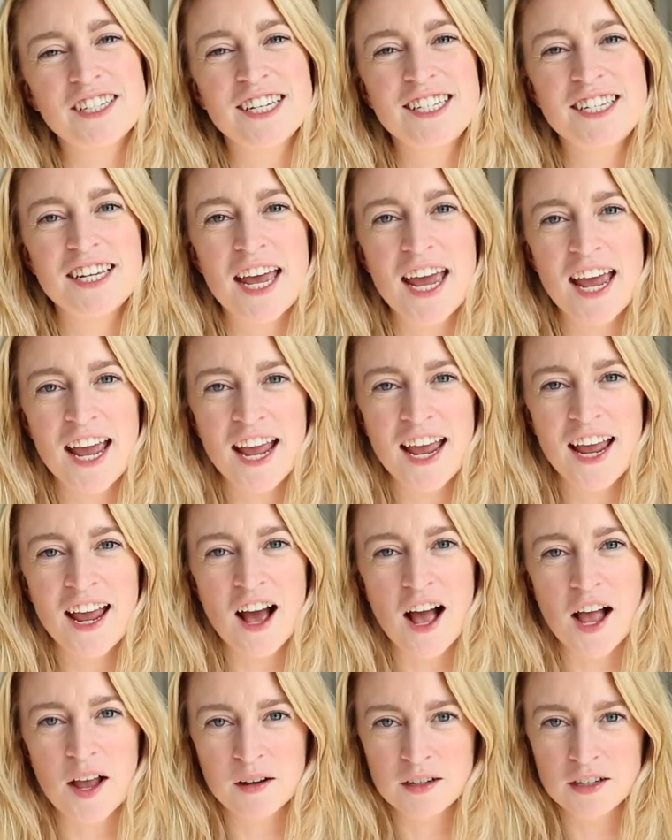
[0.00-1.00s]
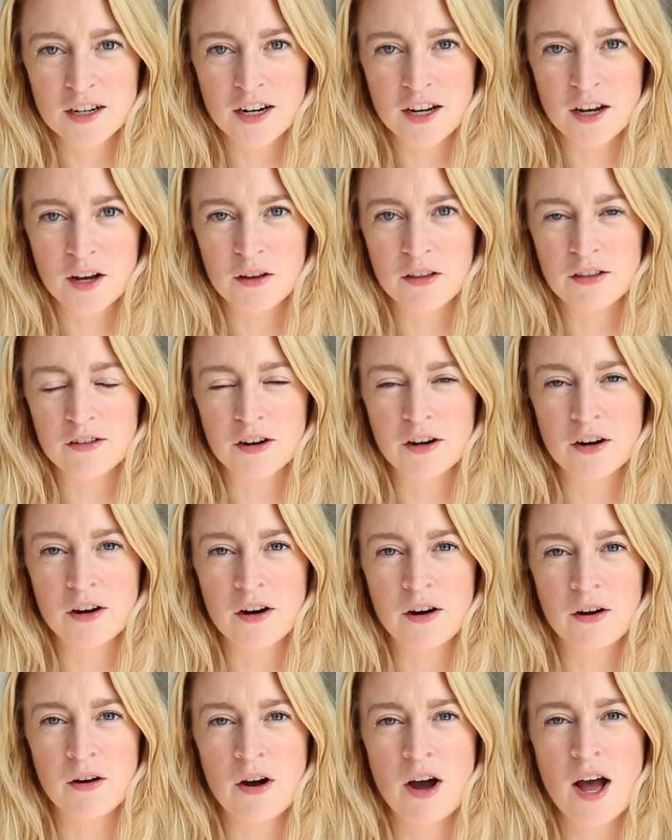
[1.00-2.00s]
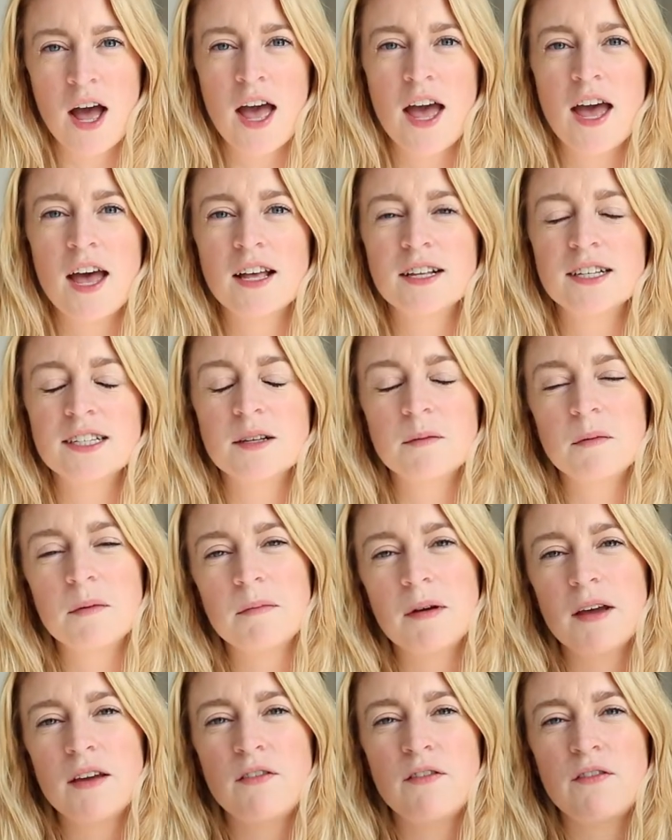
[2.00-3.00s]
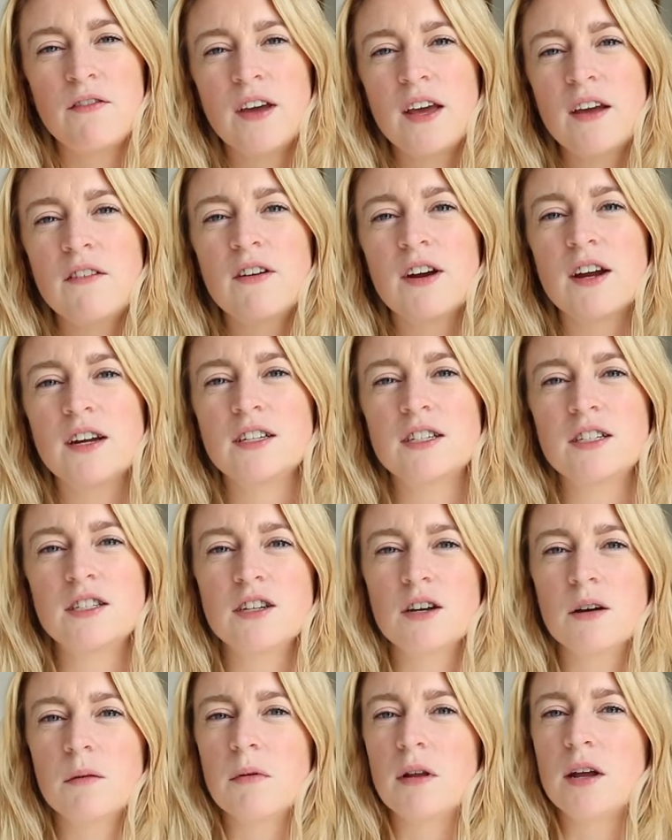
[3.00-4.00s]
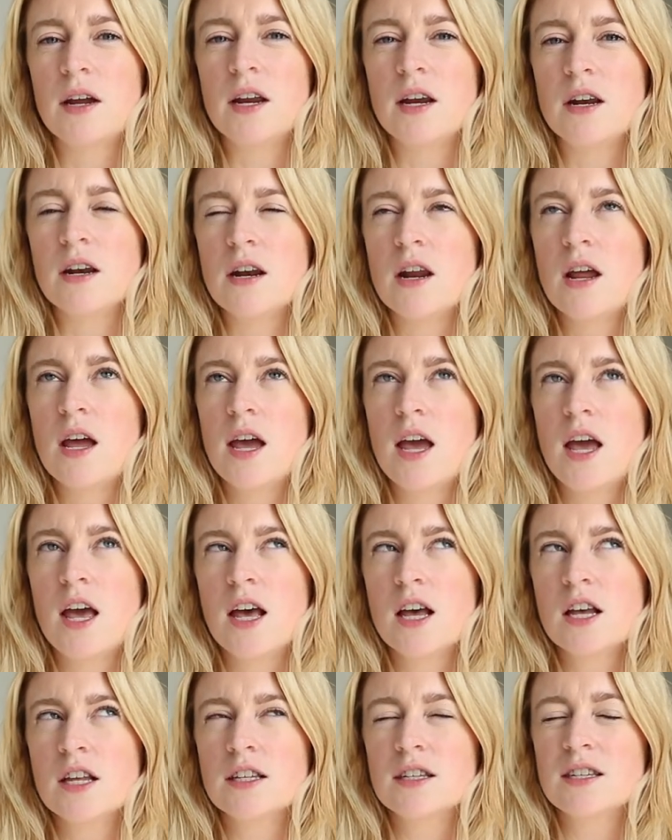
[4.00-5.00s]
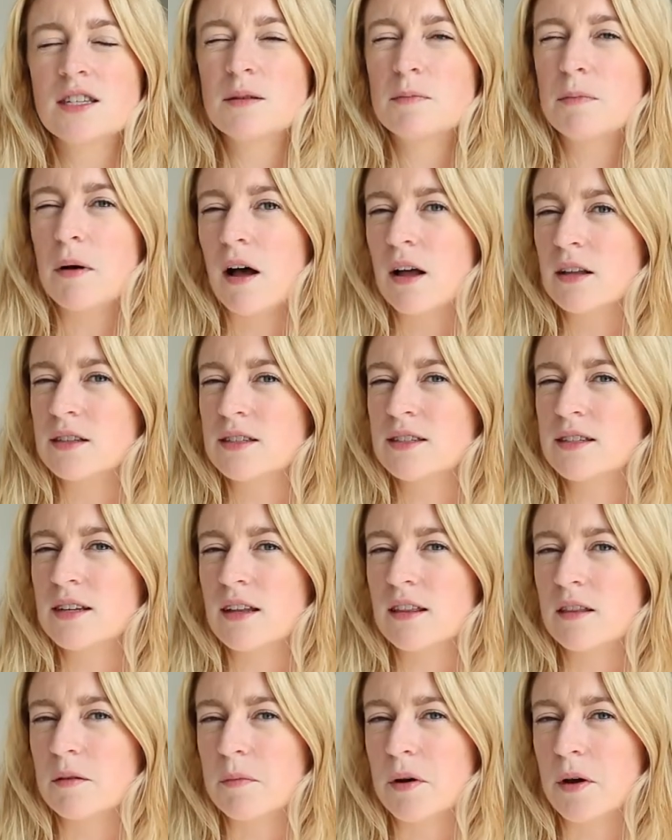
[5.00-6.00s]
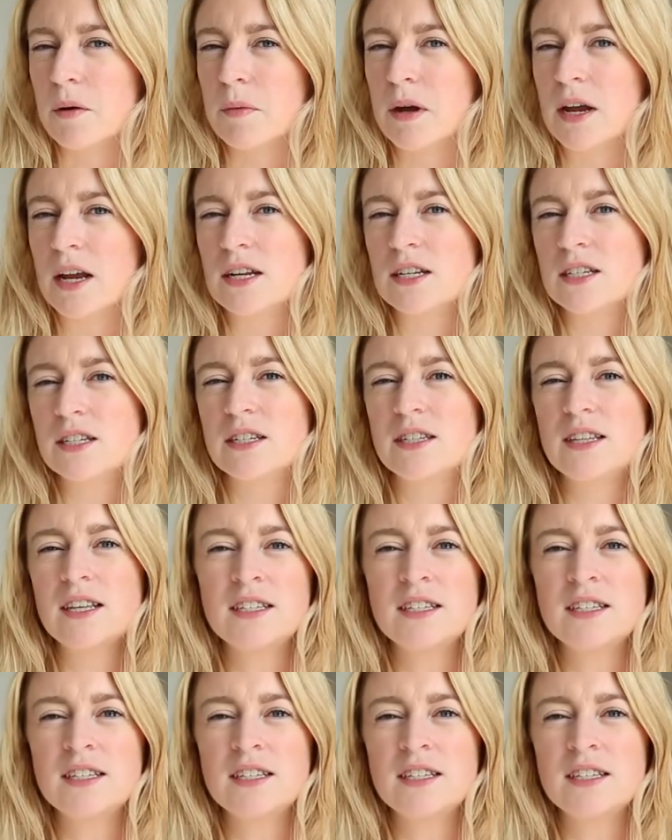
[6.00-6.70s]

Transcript: Today I'm gonna go through some of my favorite Dublin spots at the moment.